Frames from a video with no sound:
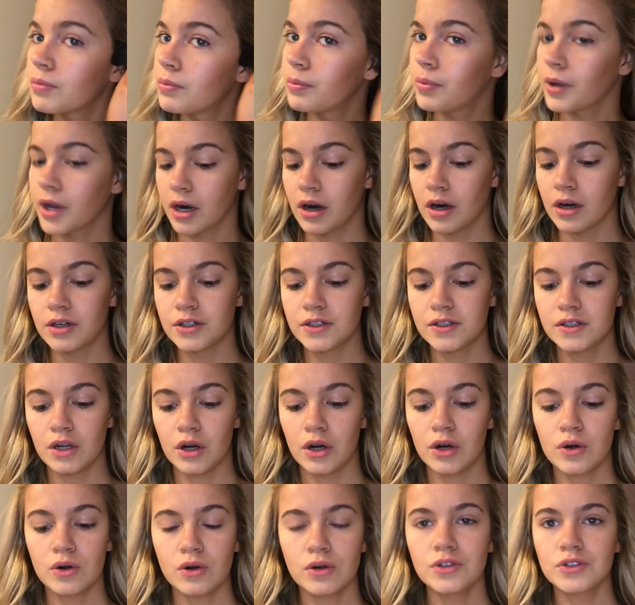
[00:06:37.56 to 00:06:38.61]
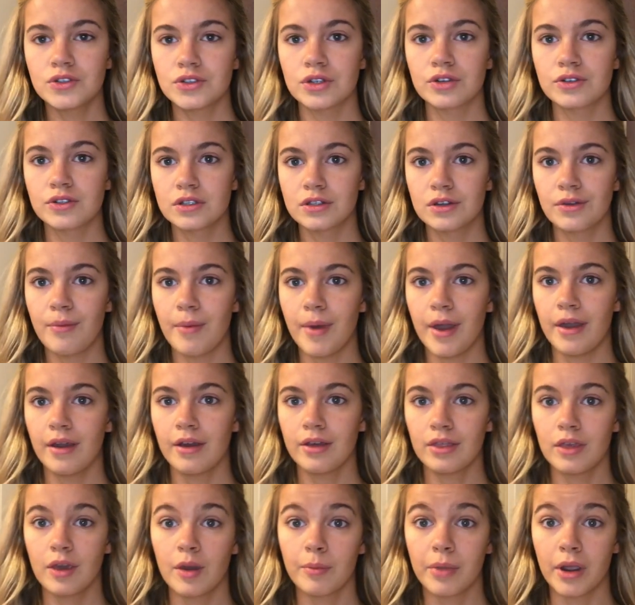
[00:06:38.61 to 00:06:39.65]
bigger circles just to
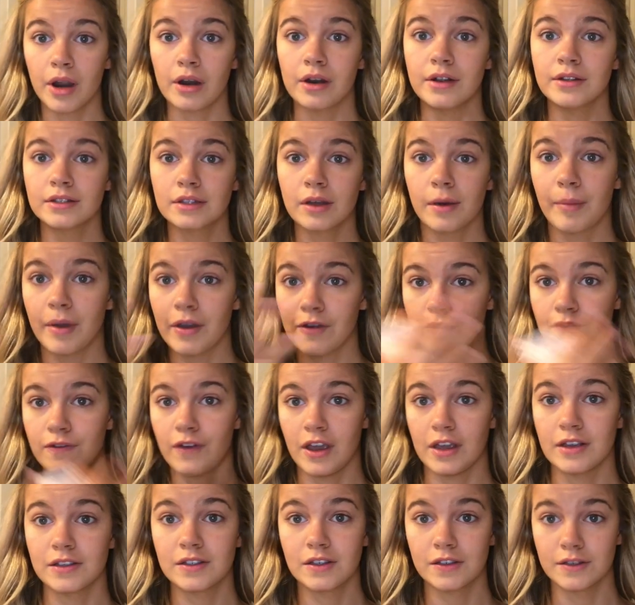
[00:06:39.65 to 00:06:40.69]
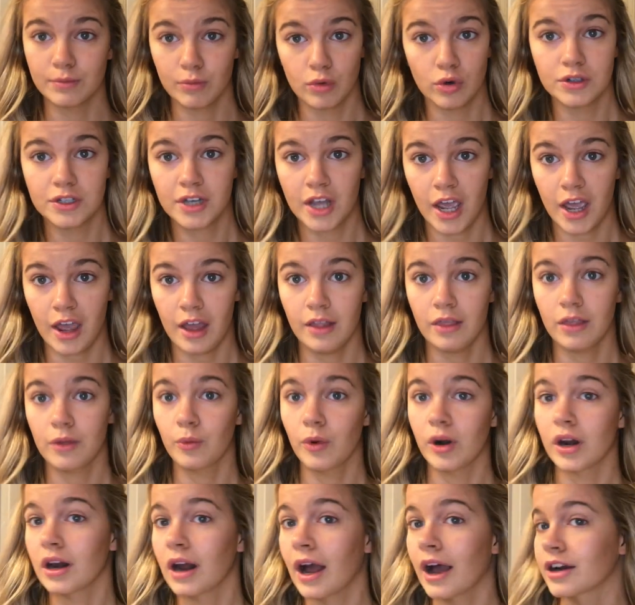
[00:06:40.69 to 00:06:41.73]
make the appearance that my face is more tan than
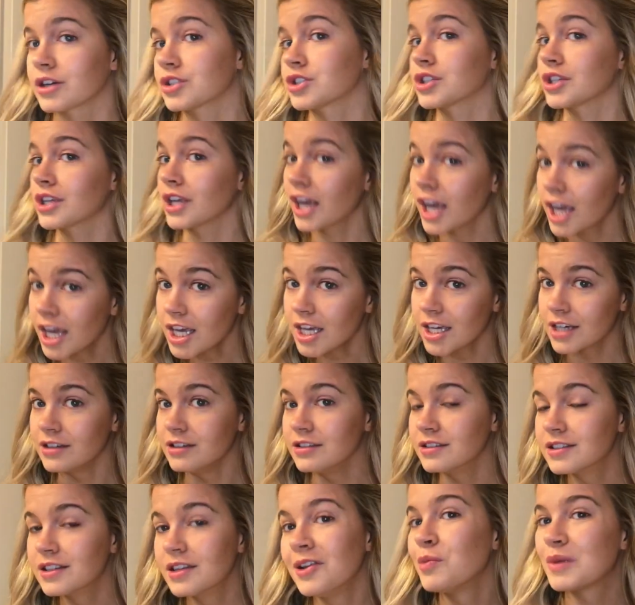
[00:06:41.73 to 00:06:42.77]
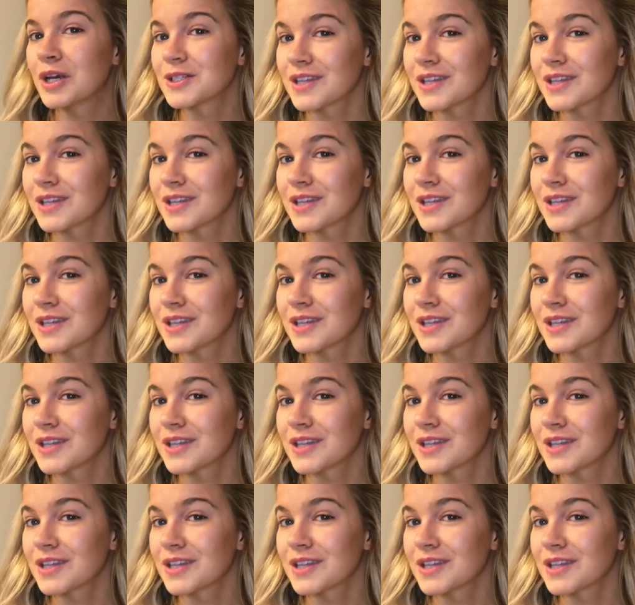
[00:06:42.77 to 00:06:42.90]
what it actually is.